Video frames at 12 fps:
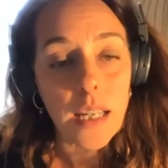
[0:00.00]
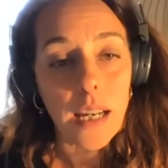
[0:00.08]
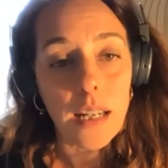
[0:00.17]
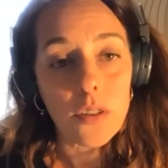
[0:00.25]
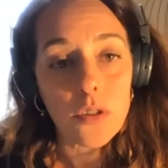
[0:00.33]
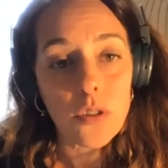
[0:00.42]

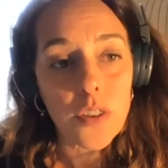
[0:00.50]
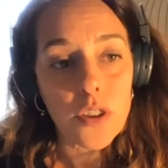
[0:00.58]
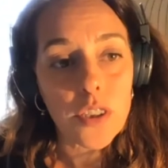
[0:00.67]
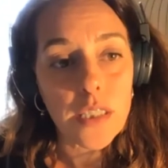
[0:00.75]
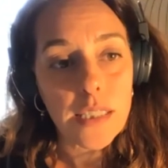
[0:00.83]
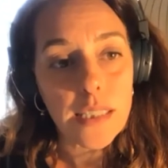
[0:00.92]
out of our
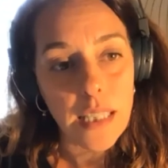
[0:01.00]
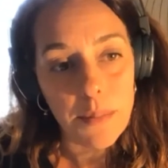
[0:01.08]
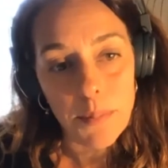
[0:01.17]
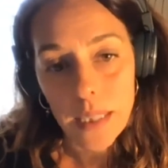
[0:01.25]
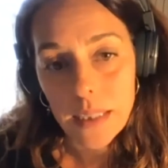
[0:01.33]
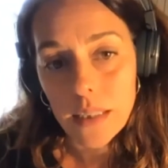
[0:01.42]

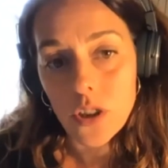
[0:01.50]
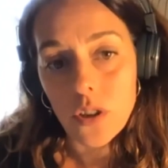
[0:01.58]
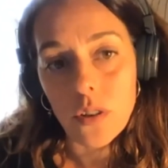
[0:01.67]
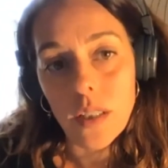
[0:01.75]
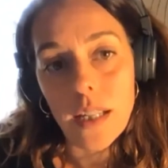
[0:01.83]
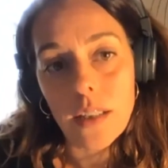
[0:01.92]
systemic
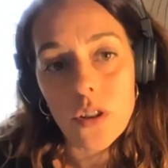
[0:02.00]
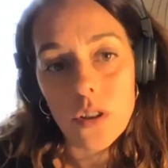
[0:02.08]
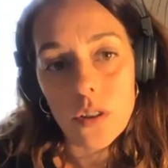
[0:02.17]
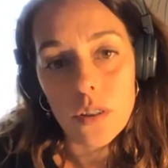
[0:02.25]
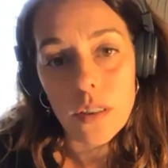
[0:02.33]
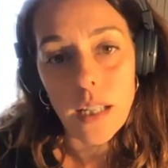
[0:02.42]

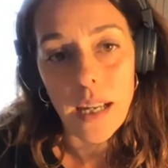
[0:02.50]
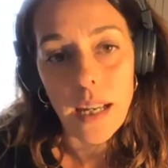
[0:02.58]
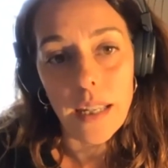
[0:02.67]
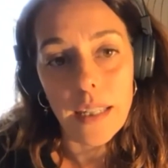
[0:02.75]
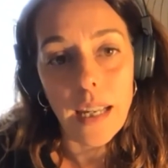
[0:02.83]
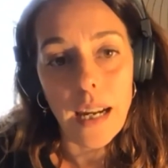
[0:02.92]
disconnection and